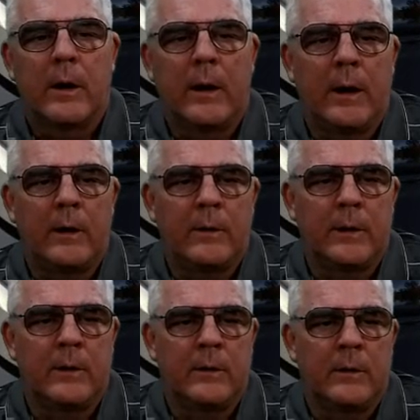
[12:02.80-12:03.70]
and
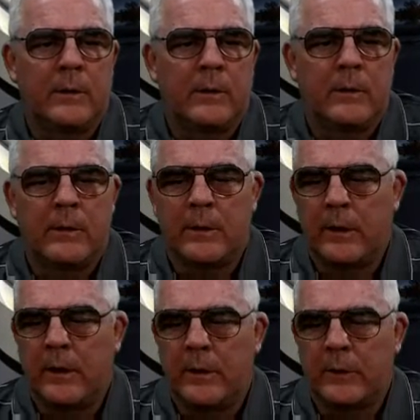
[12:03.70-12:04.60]
then the
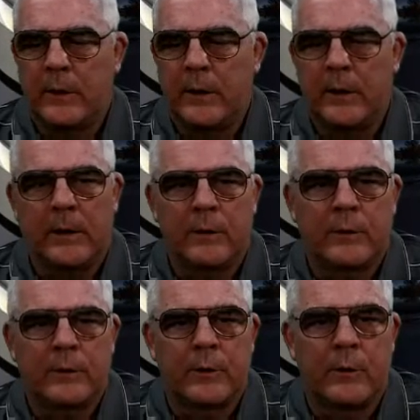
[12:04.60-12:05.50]
knight is hanging.
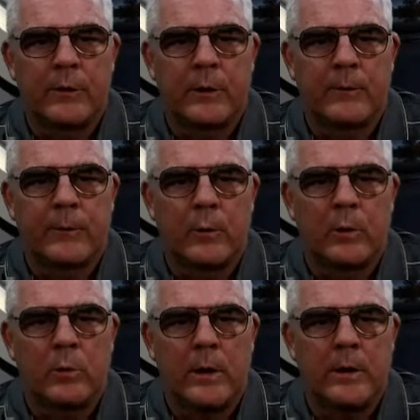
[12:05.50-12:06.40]
So therefore,
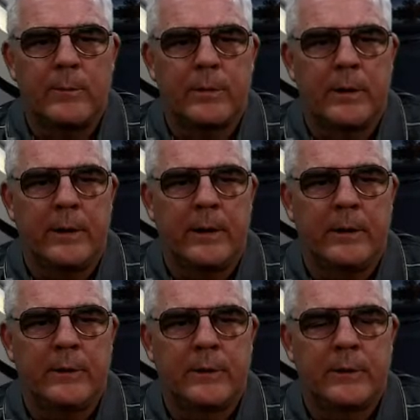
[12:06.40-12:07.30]
White
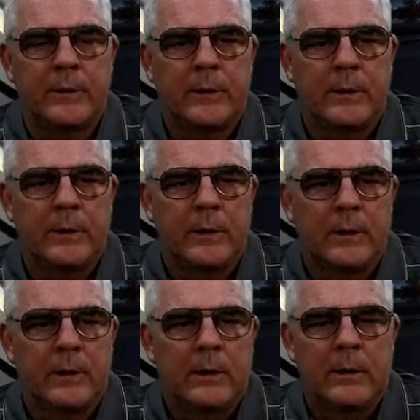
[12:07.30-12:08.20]
plays
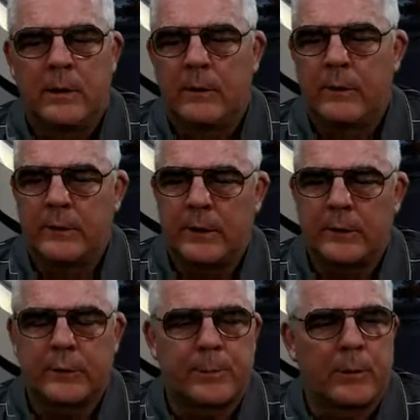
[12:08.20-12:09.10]
the
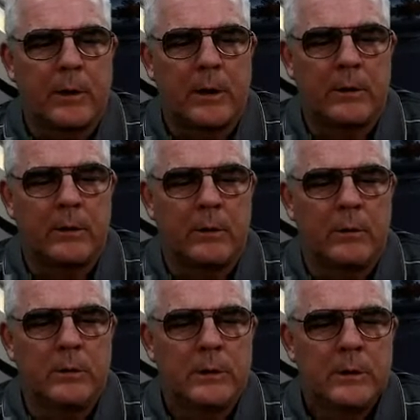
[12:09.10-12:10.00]

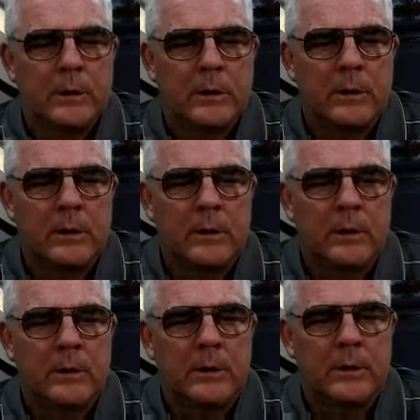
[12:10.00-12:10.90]
desperado,
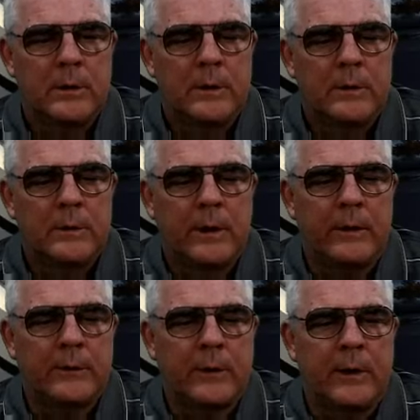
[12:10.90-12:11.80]
knight
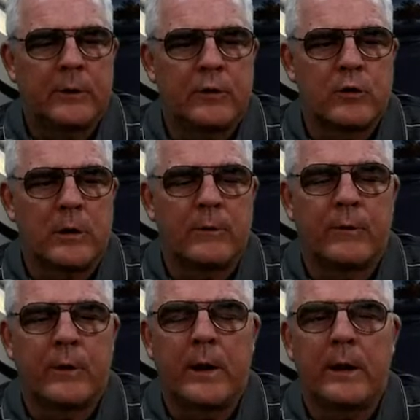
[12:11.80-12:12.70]
takes
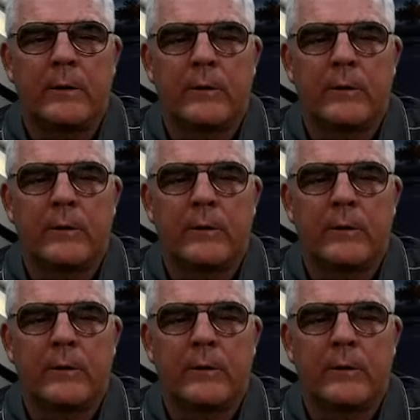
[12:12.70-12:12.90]
g5.